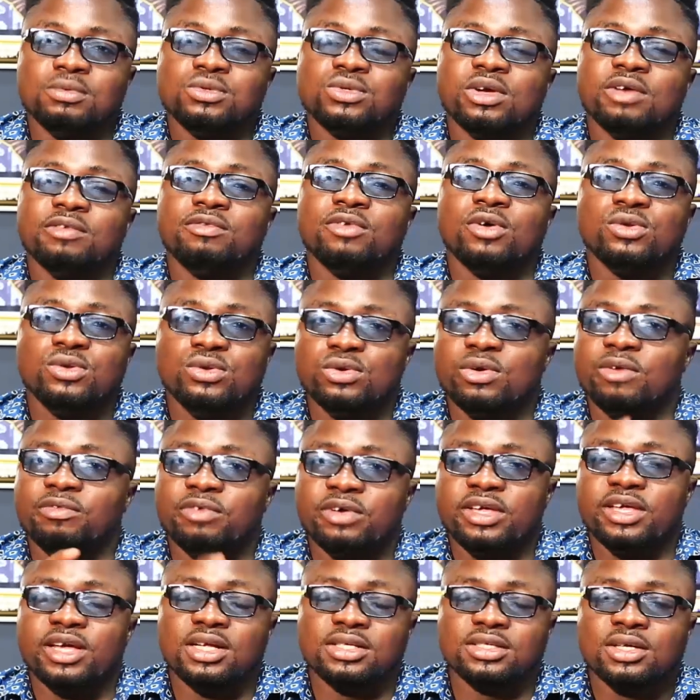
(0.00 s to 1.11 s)
So therefore, do not
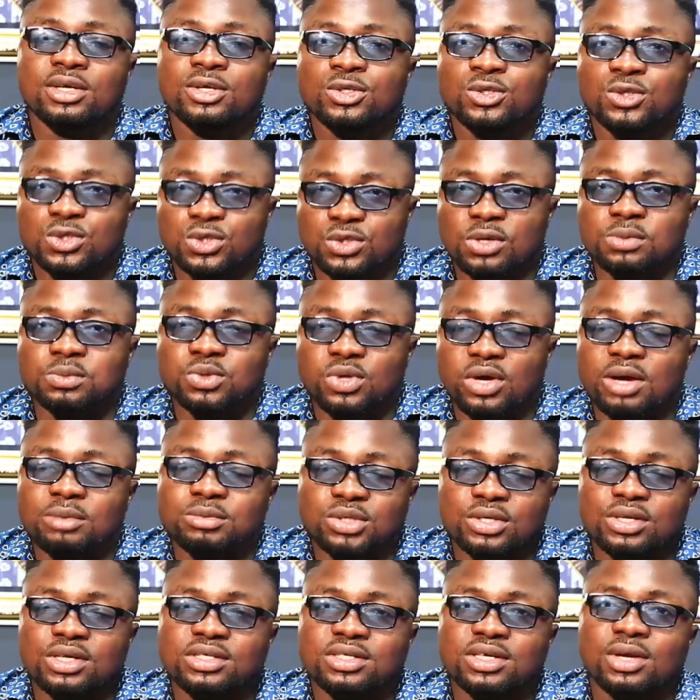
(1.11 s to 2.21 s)
forget to subscribe
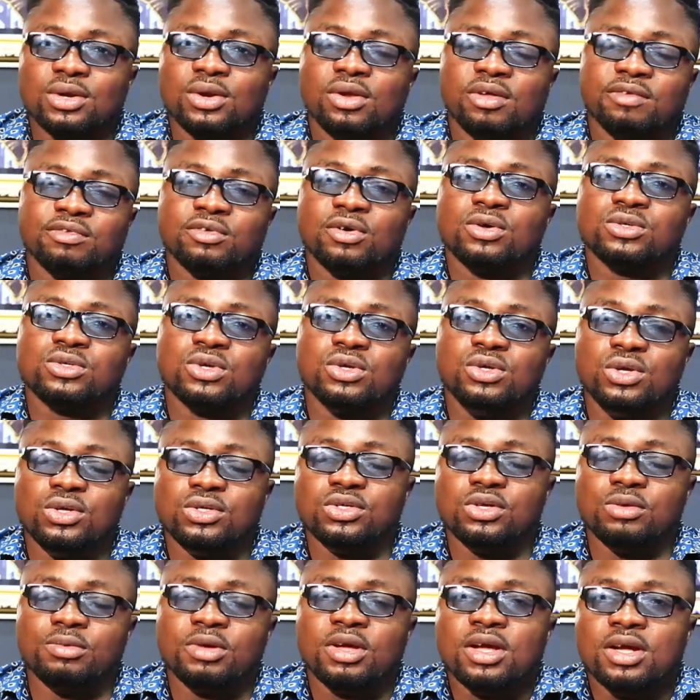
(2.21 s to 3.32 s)
to this channel, of course, on
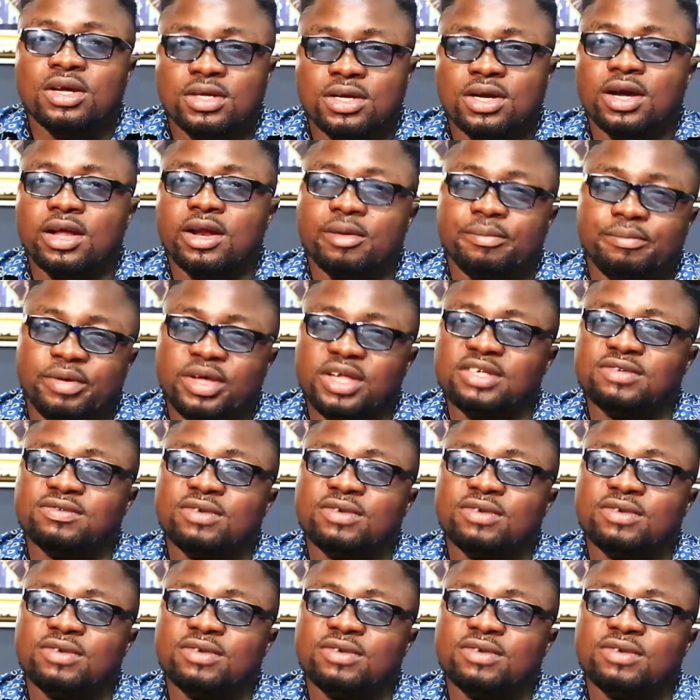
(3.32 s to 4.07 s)
YouTube Ghana page.